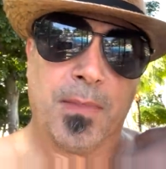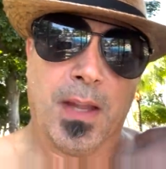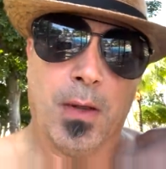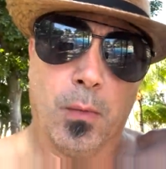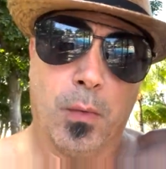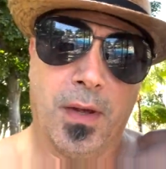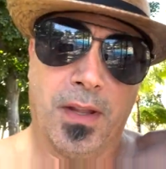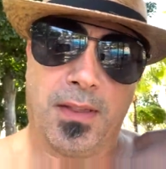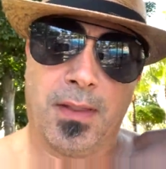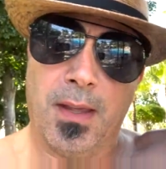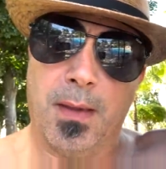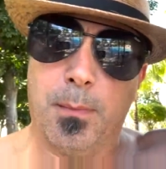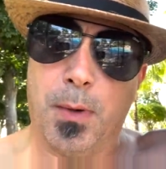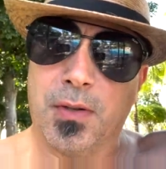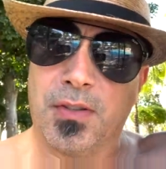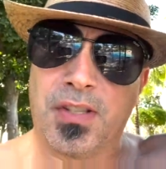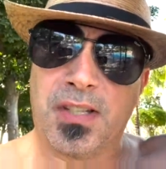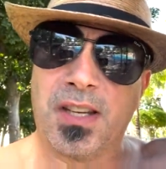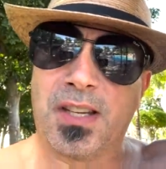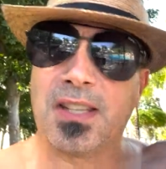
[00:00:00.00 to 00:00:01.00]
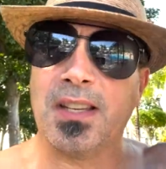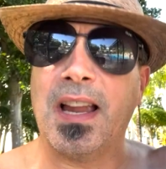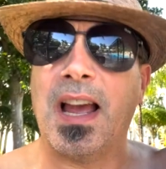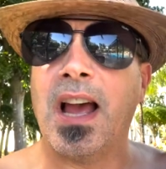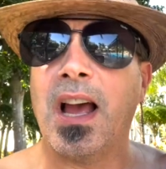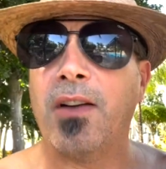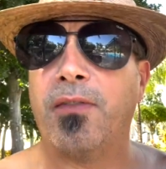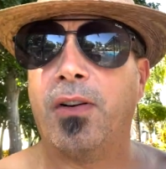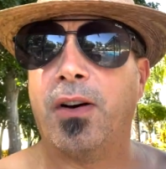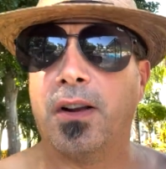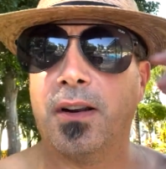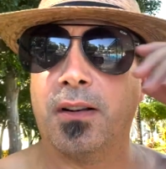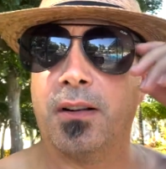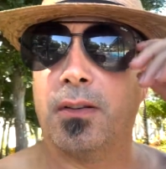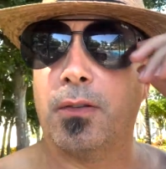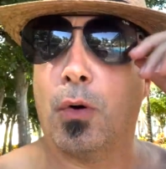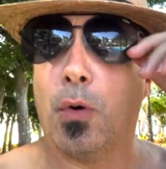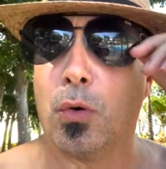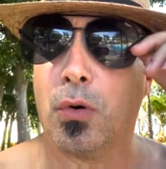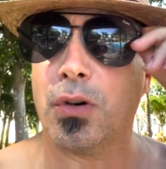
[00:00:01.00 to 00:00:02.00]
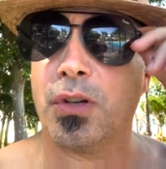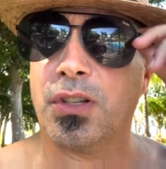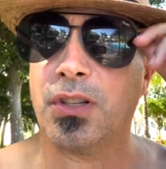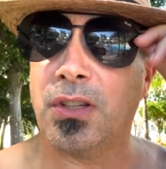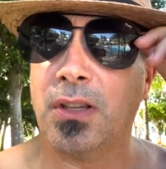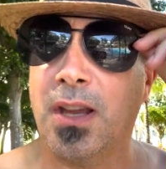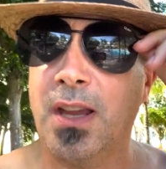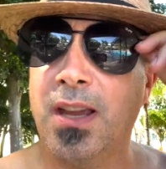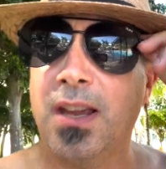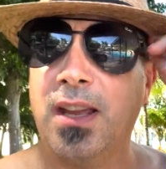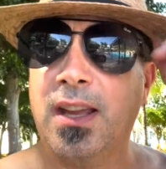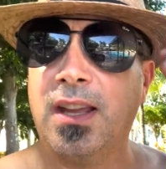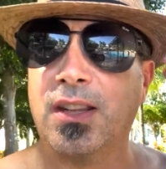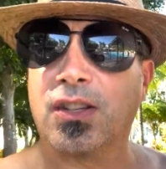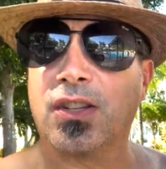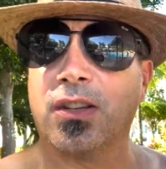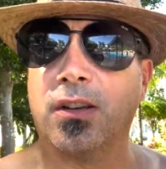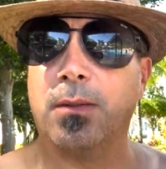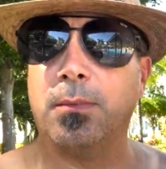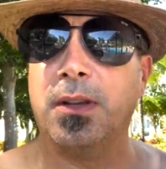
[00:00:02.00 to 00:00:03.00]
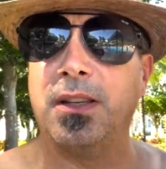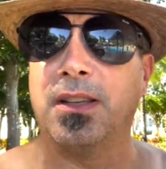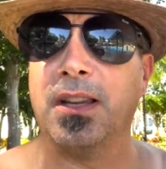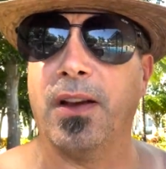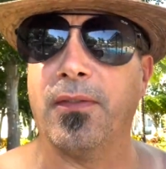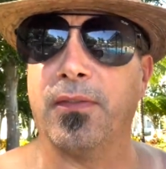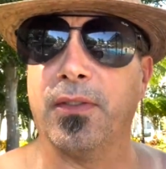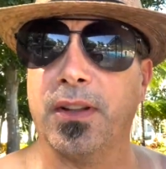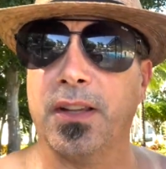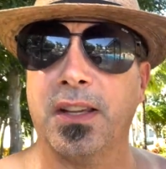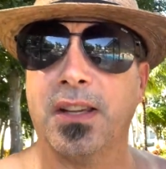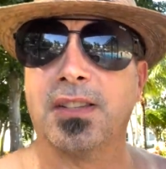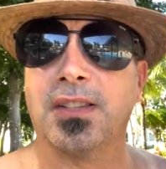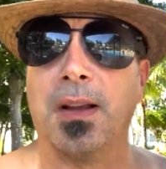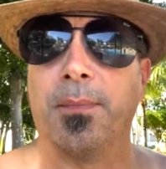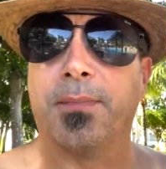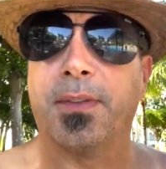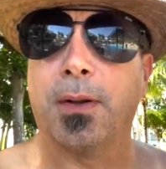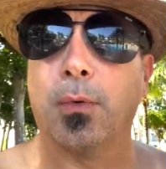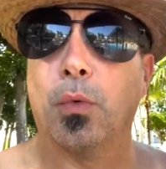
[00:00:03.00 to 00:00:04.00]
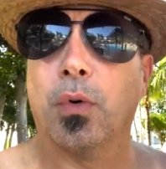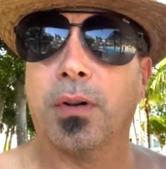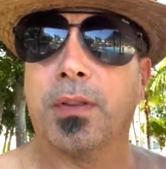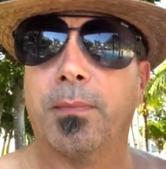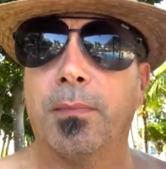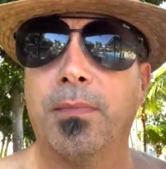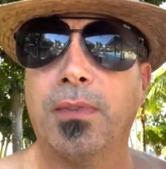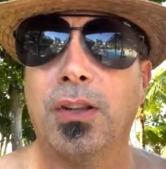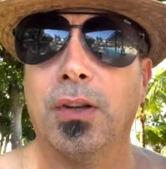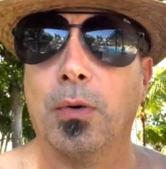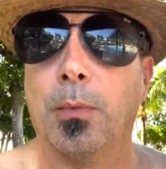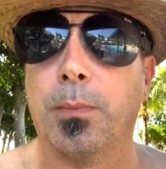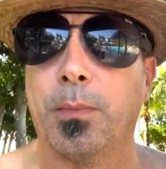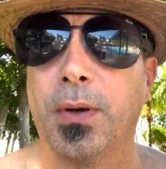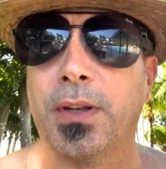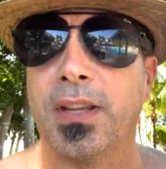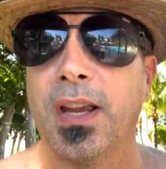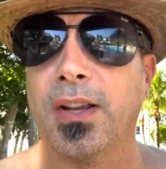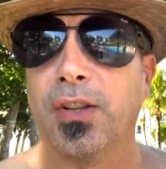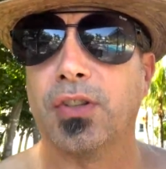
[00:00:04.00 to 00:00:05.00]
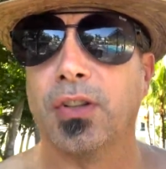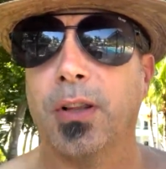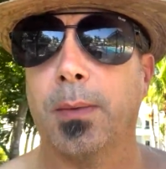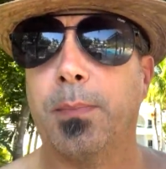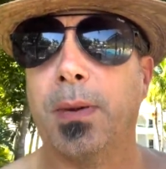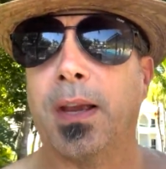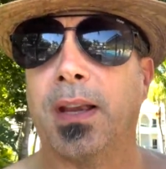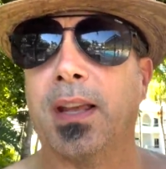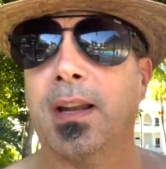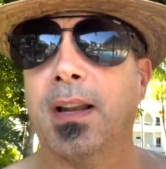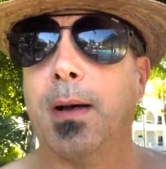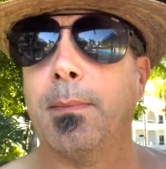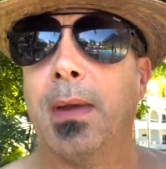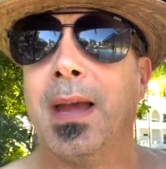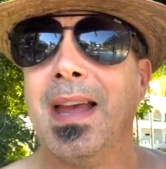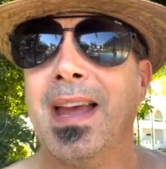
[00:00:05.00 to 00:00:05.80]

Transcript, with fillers: with about six and a half hundred horse it's going to be definitely something worth, you know, potentially picking up.